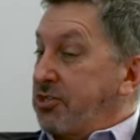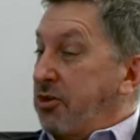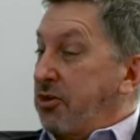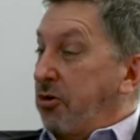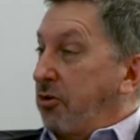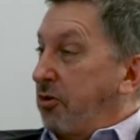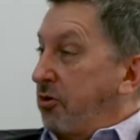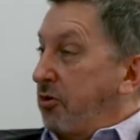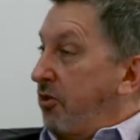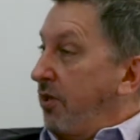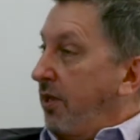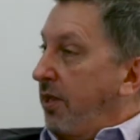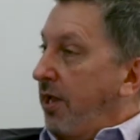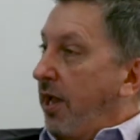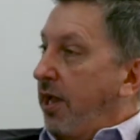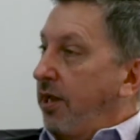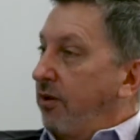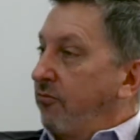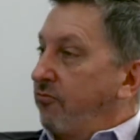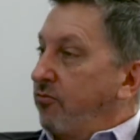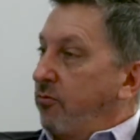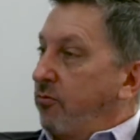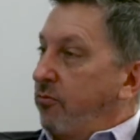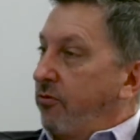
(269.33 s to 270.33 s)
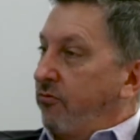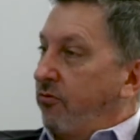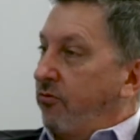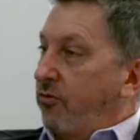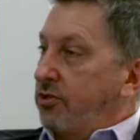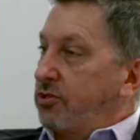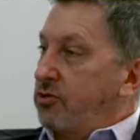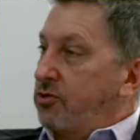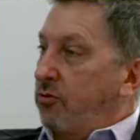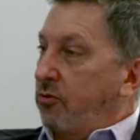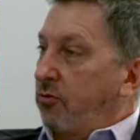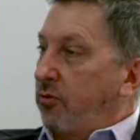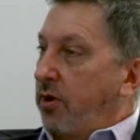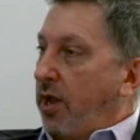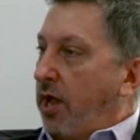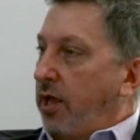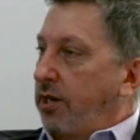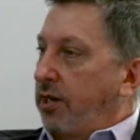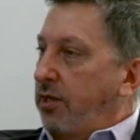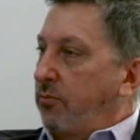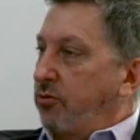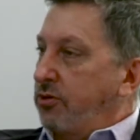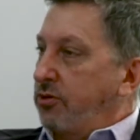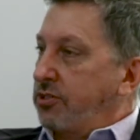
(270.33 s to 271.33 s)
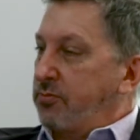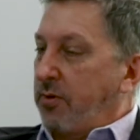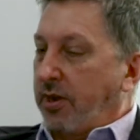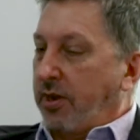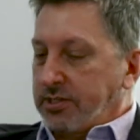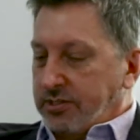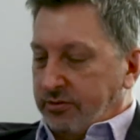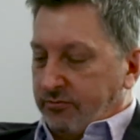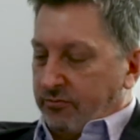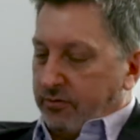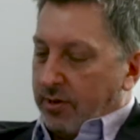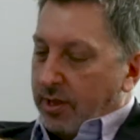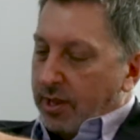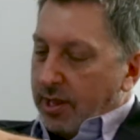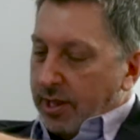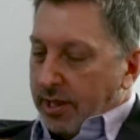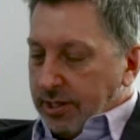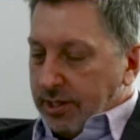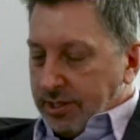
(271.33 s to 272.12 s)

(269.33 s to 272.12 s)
And so looking at it from a virtual reality perspective,